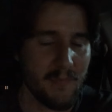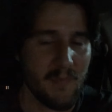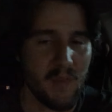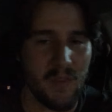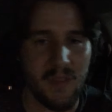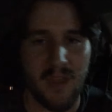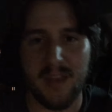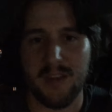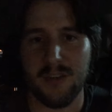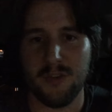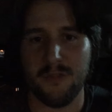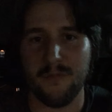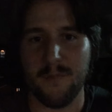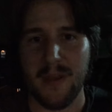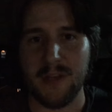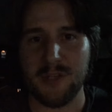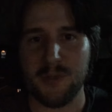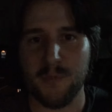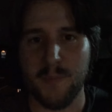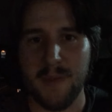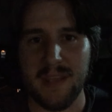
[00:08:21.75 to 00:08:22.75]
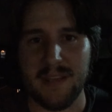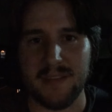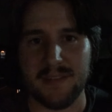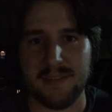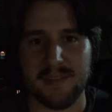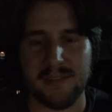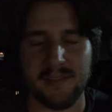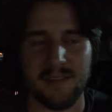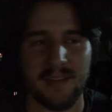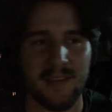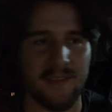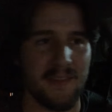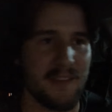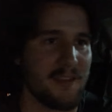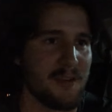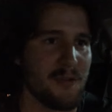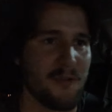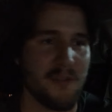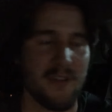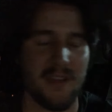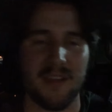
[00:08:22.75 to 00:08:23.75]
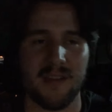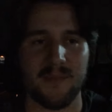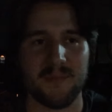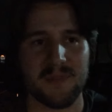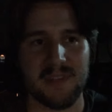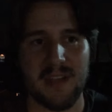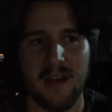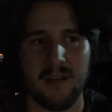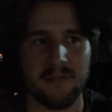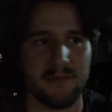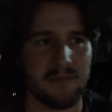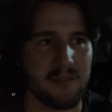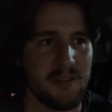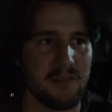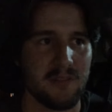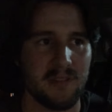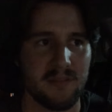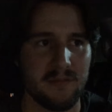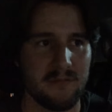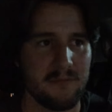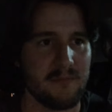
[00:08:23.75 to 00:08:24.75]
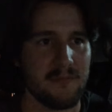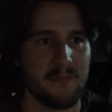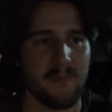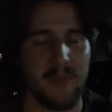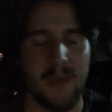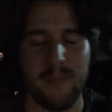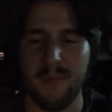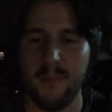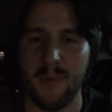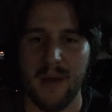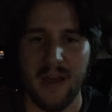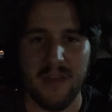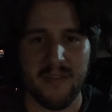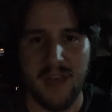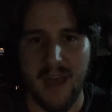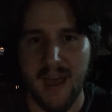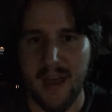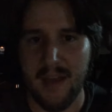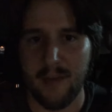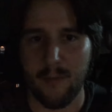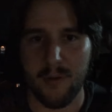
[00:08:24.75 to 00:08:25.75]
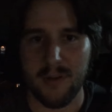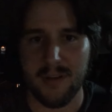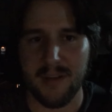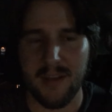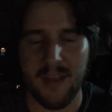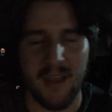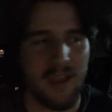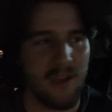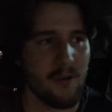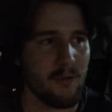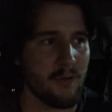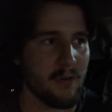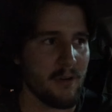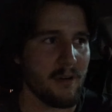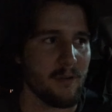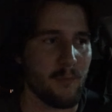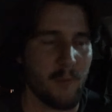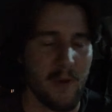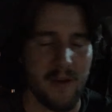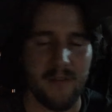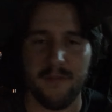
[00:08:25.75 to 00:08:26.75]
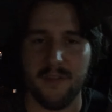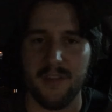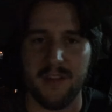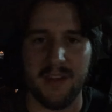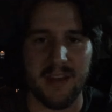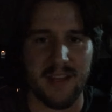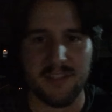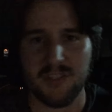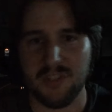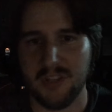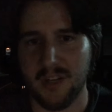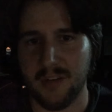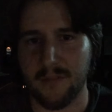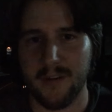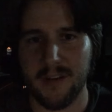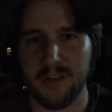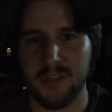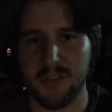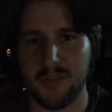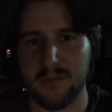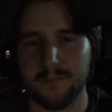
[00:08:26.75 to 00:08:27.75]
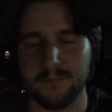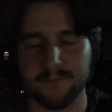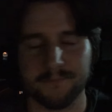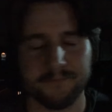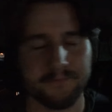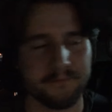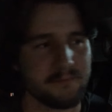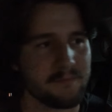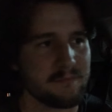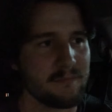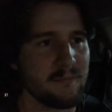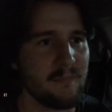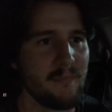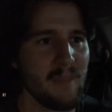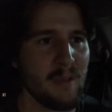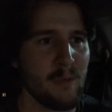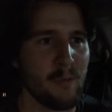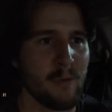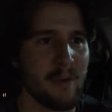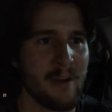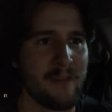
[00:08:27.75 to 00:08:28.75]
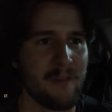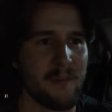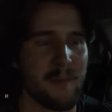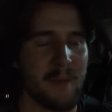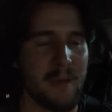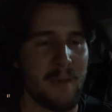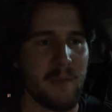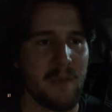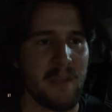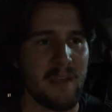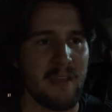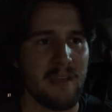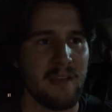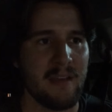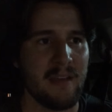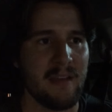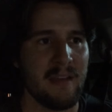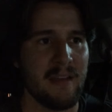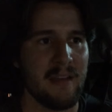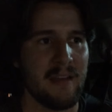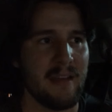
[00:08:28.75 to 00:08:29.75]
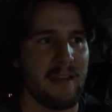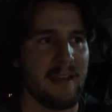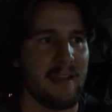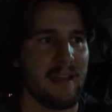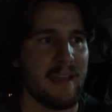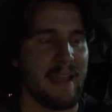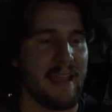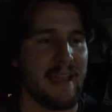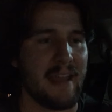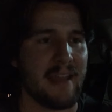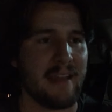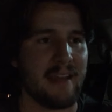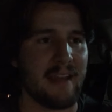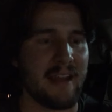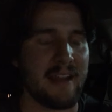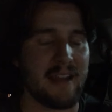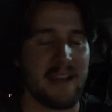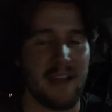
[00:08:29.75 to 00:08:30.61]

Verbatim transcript: then you've made your peace. And the new thing comes out and you can maybe buy that one day or wait for the next generation, whatever it might be. And